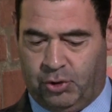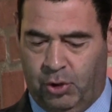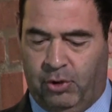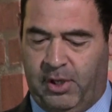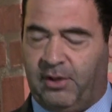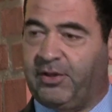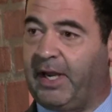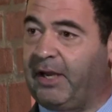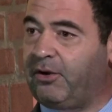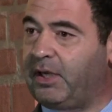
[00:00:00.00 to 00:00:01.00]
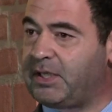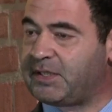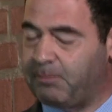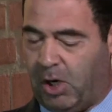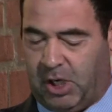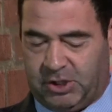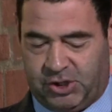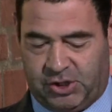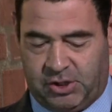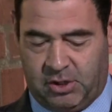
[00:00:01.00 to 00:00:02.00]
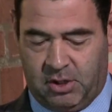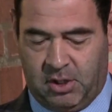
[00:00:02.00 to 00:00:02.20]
During the endless march,